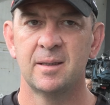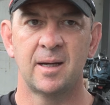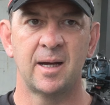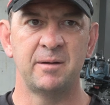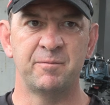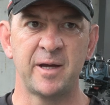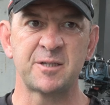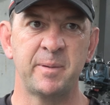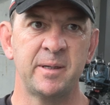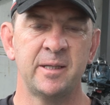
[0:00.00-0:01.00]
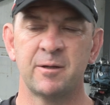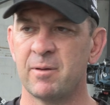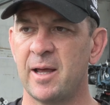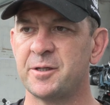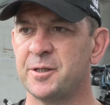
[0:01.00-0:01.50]
uh, investment in the
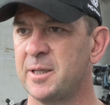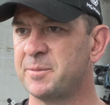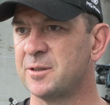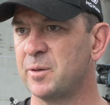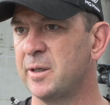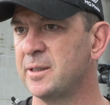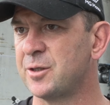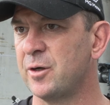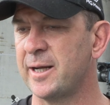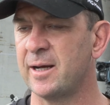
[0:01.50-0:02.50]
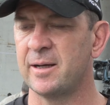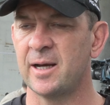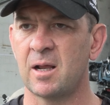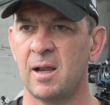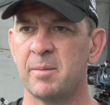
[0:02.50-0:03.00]
relationships as well inside our,
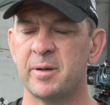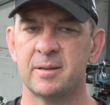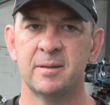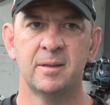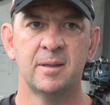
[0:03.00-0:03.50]
our club, and